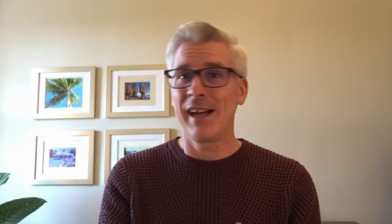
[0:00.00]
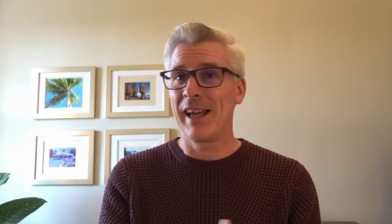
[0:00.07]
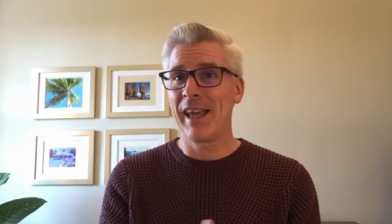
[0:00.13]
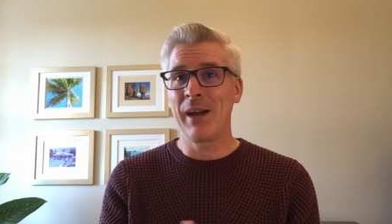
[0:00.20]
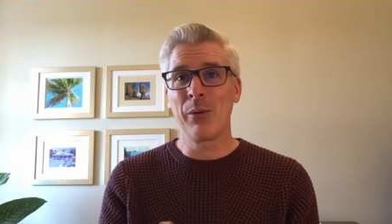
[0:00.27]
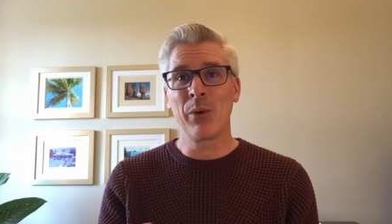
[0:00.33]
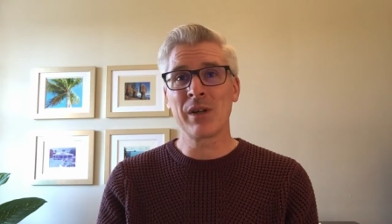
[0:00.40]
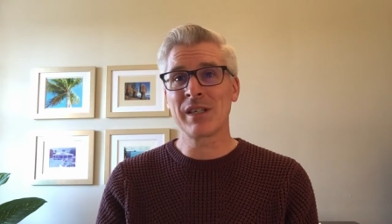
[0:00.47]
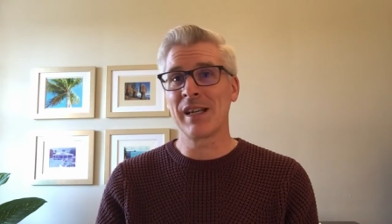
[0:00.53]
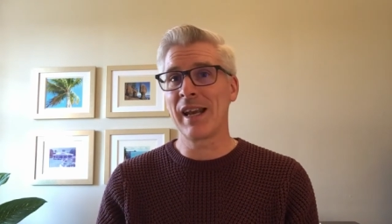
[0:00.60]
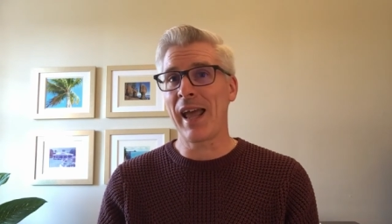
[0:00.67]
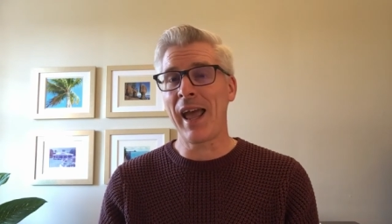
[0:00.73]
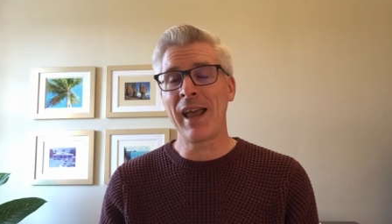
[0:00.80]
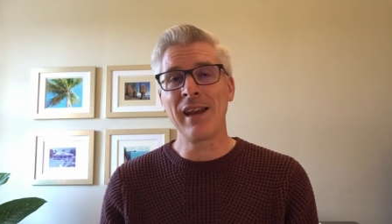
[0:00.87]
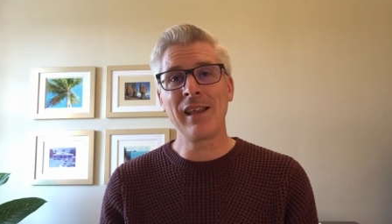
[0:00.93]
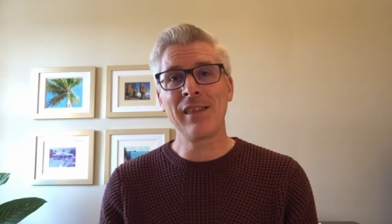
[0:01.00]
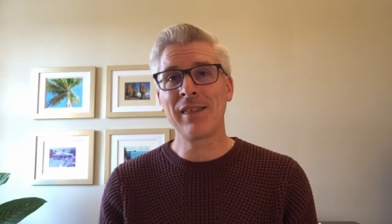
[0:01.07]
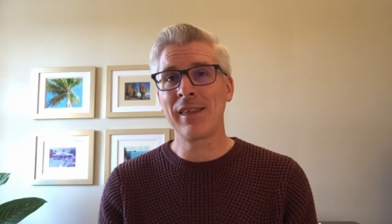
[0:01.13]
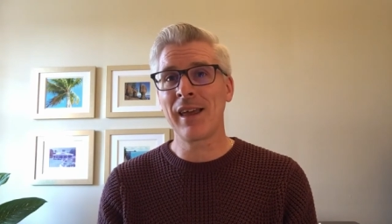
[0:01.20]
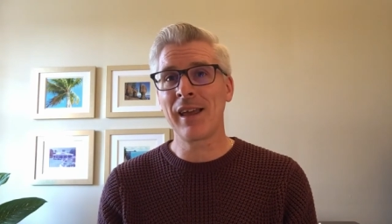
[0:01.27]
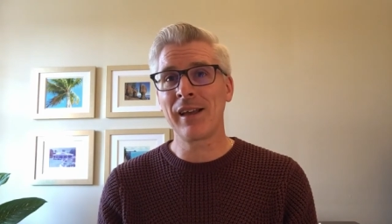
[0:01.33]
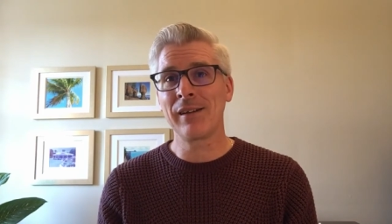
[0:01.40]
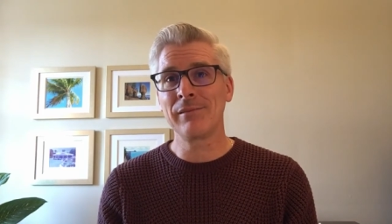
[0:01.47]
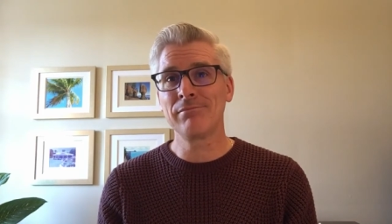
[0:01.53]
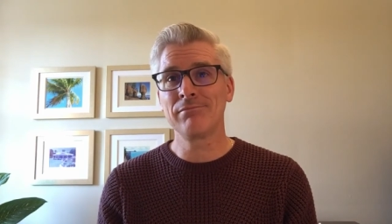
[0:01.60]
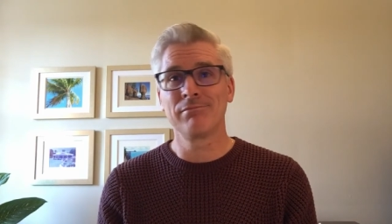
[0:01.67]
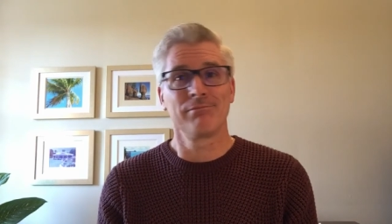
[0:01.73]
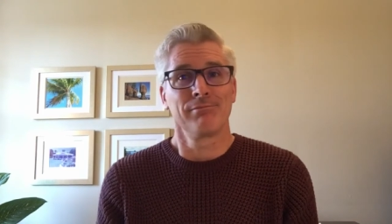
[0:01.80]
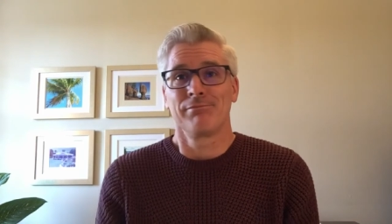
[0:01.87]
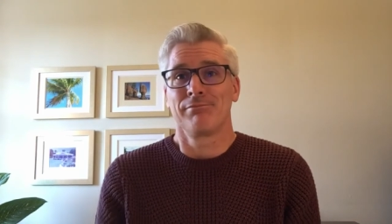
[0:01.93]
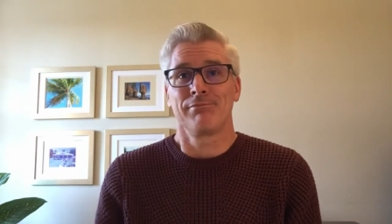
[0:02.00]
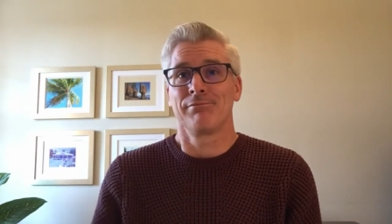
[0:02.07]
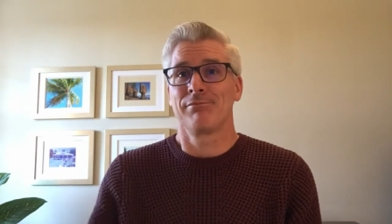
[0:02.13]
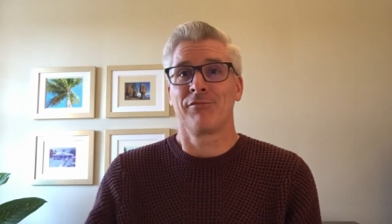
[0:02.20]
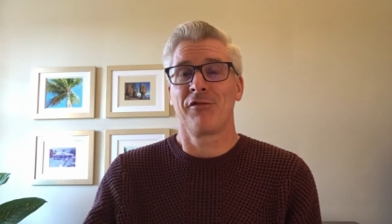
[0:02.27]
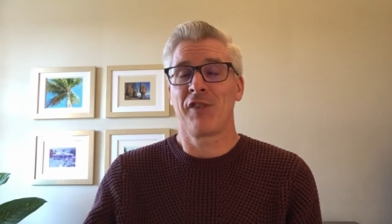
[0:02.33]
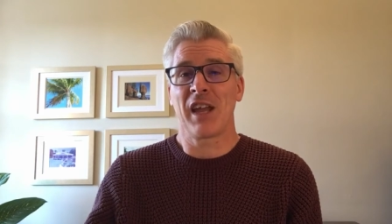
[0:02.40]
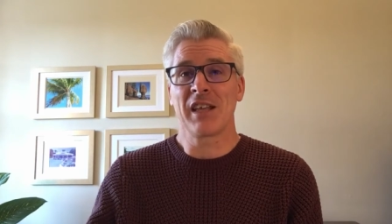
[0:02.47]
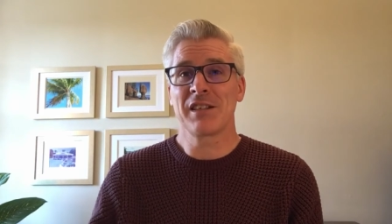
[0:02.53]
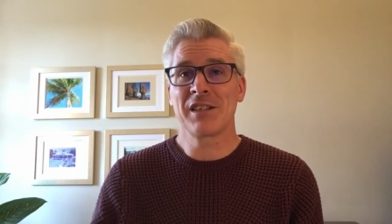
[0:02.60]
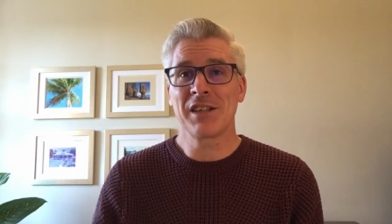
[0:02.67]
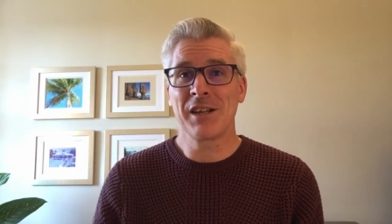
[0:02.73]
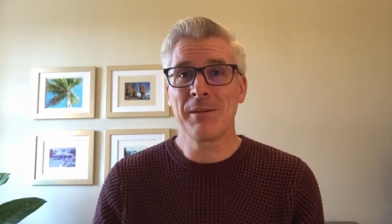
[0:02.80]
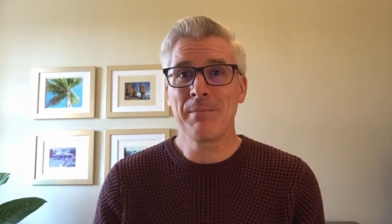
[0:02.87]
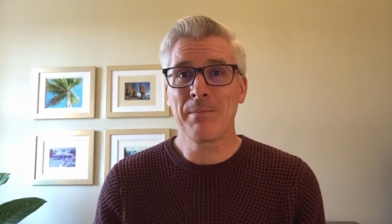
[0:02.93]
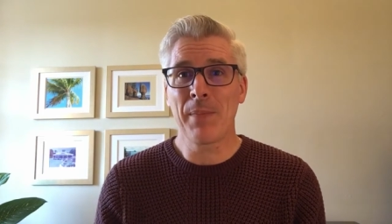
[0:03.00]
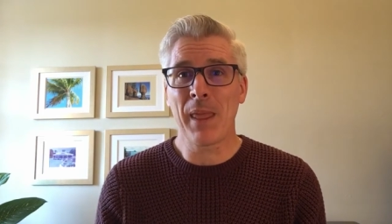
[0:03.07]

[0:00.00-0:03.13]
It wasn't anything fancy.